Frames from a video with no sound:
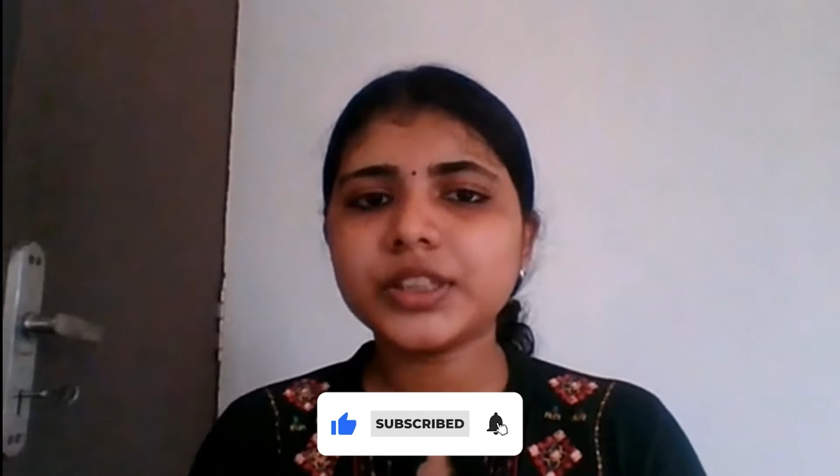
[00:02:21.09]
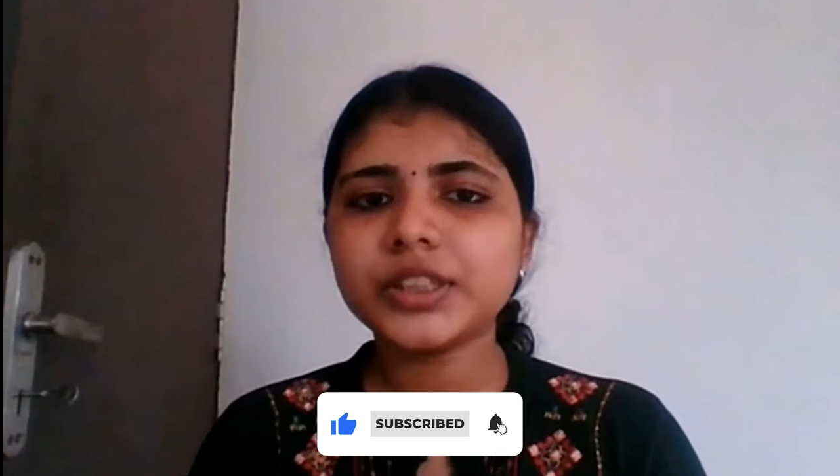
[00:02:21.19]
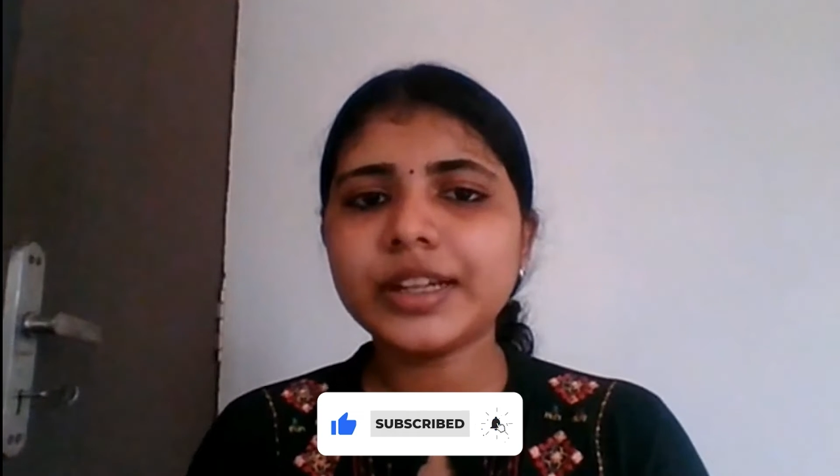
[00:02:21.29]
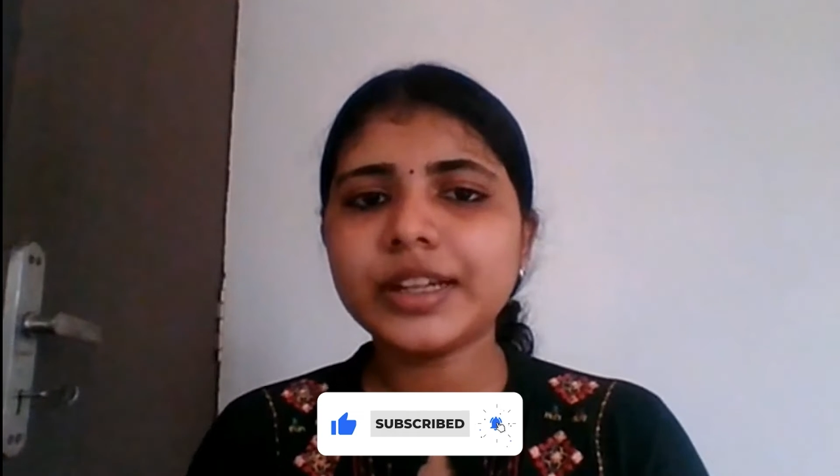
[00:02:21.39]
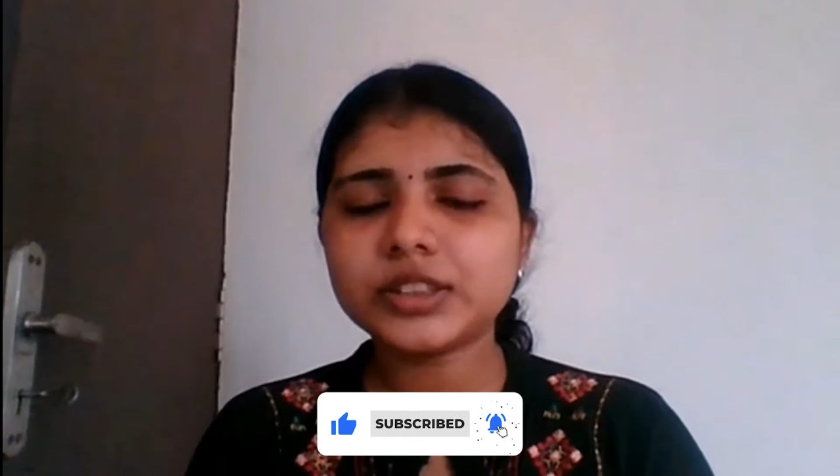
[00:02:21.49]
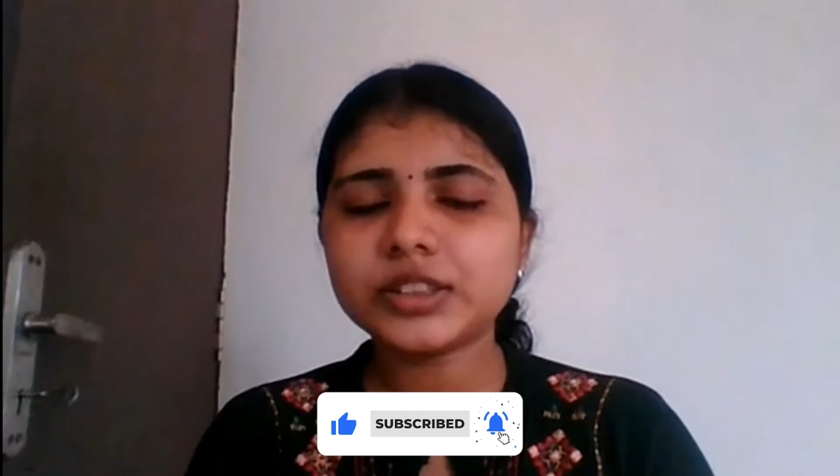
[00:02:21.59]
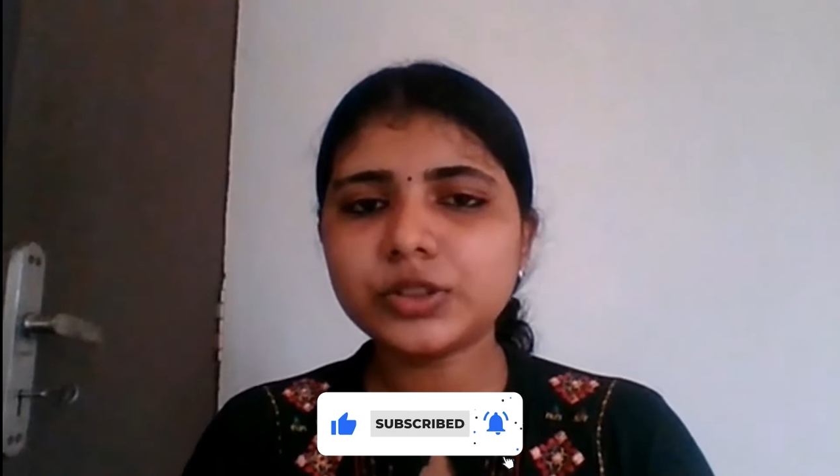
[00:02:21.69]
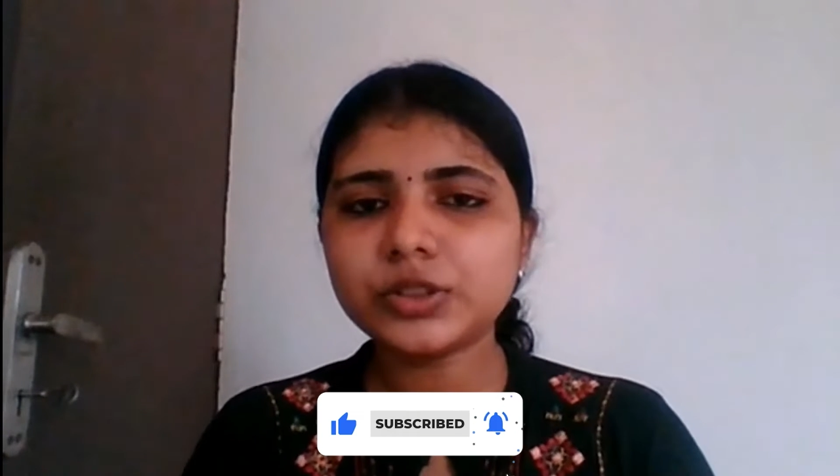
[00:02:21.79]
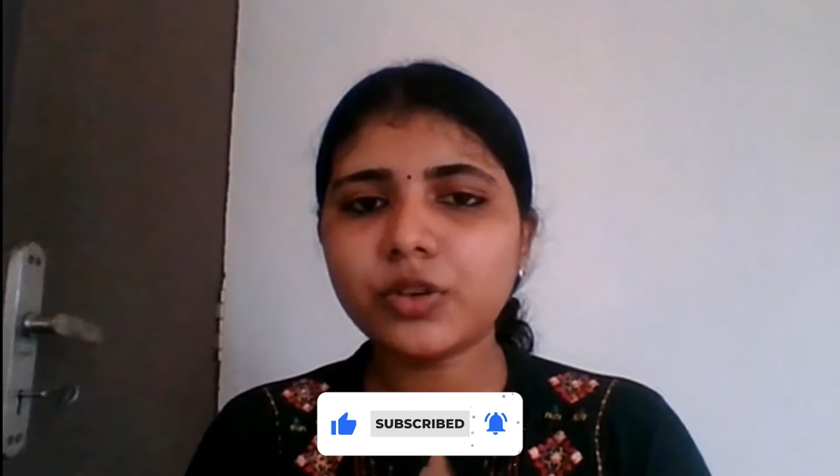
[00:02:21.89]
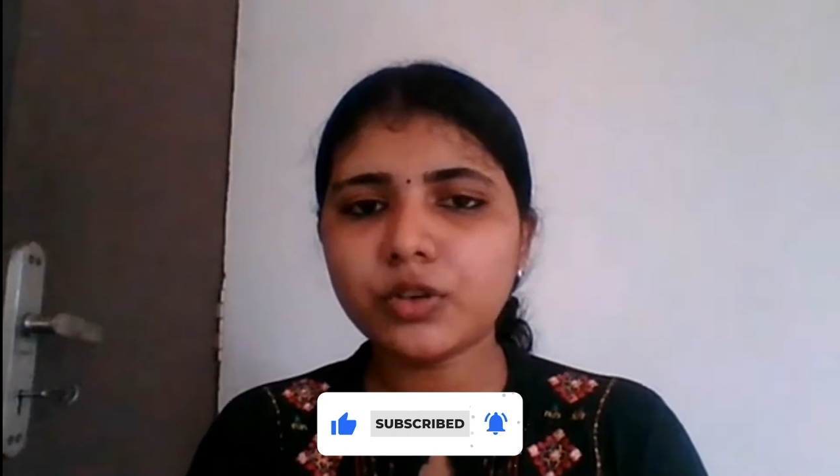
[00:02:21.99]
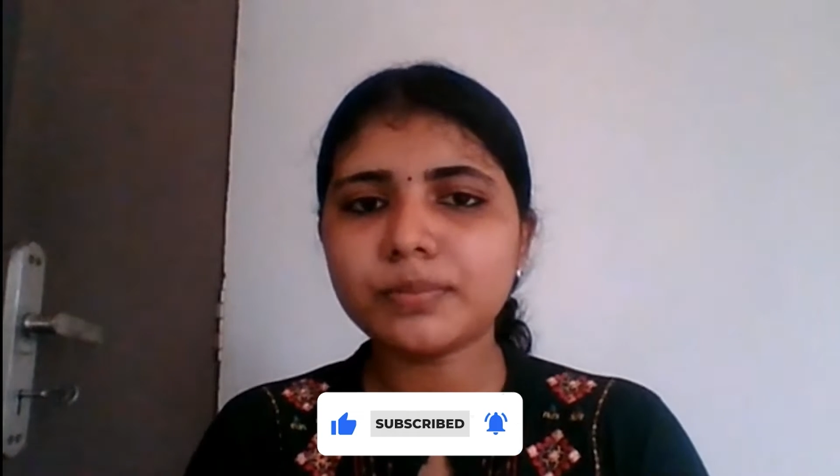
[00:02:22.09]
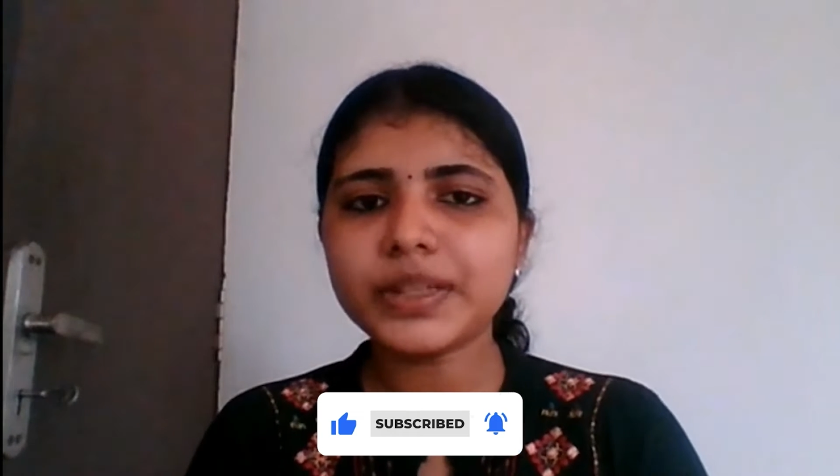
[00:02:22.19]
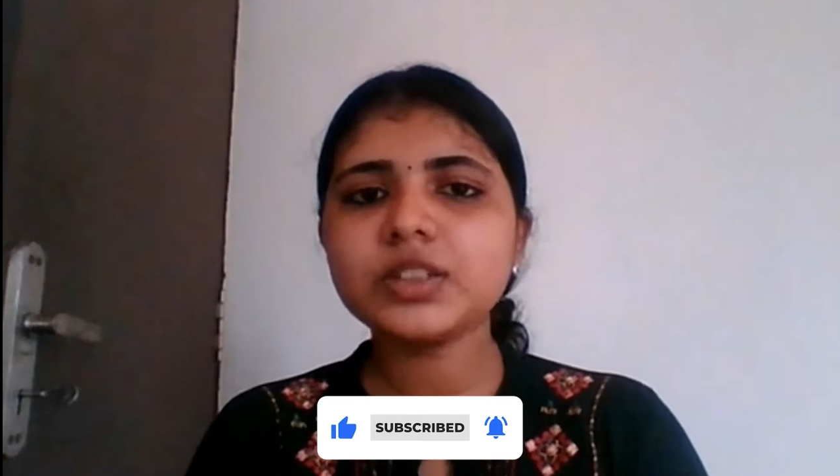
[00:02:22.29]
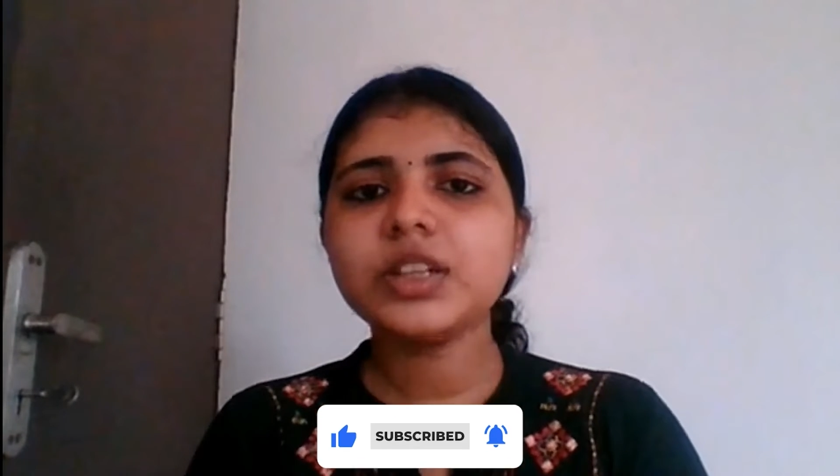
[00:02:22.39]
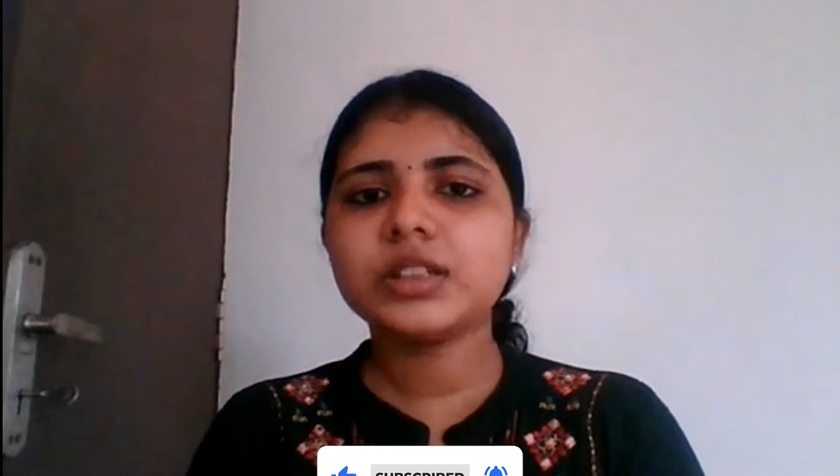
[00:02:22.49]
anyone entered to the home
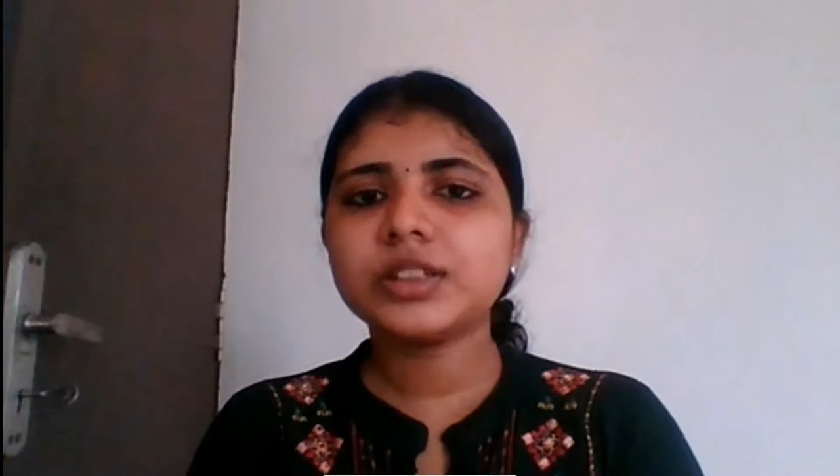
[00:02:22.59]
page,